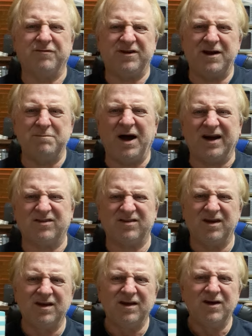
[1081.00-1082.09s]
for $10,
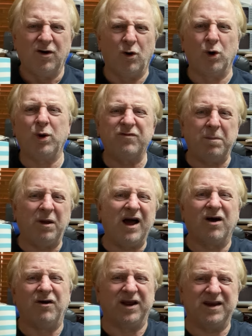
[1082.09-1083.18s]
already with a plug
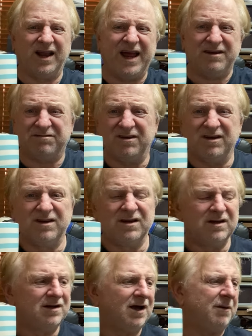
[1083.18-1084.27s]
on it and a length.
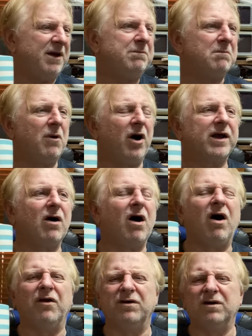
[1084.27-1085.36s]
I mean, my
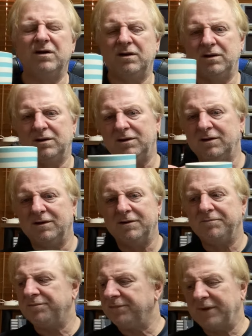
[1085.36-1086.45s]
God,
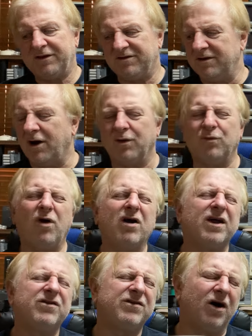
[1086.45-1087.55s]
it's not
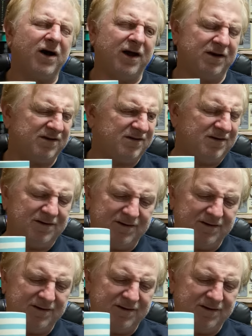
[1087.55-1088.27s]
rocket science.